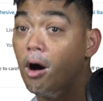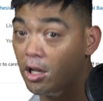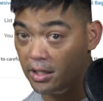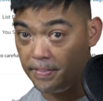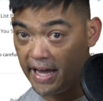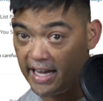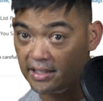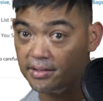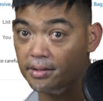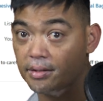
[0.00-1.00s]
Poly
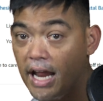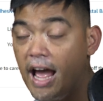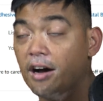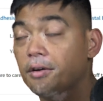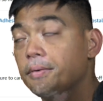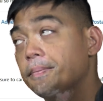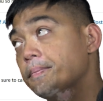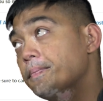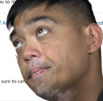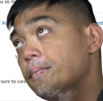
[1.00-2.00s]
bags. Now,
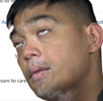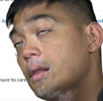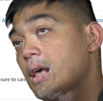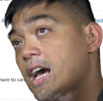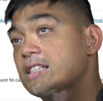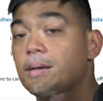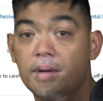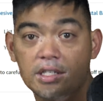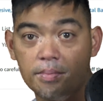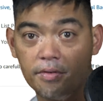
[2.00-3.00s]
as I
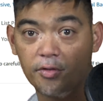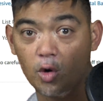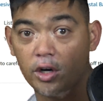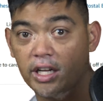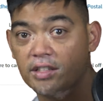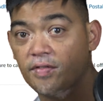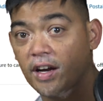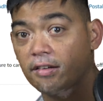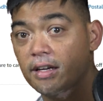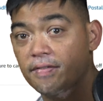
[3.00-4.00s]
mentioned before, it is
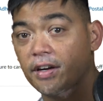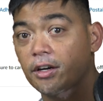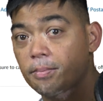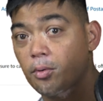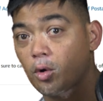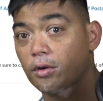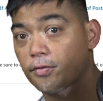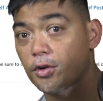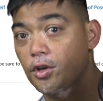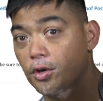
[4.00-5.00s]
very, very important
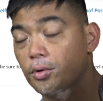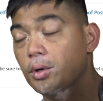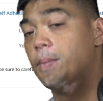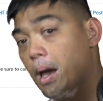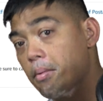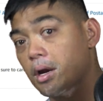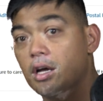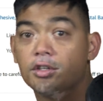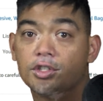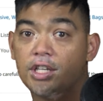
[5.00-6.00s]
for you to be able to
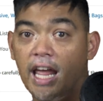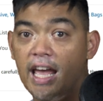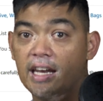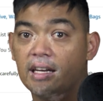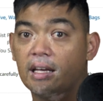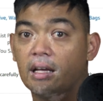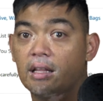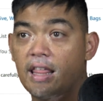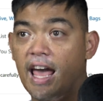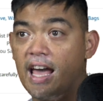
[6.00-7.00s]
understand
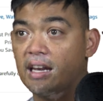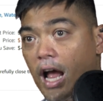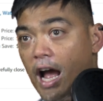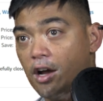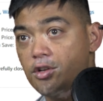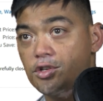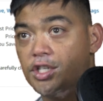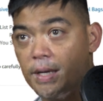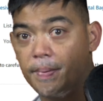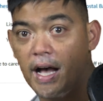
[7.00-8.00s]
that how you
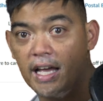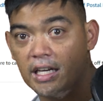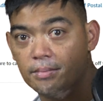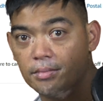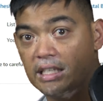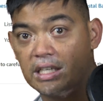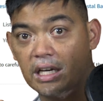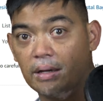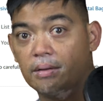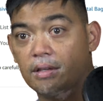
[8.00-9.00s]
ship items is
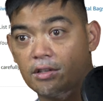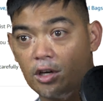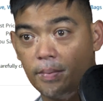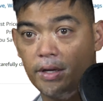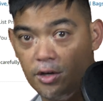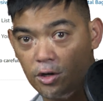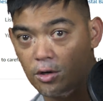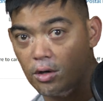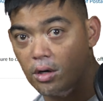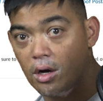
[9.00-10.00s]
going to determine your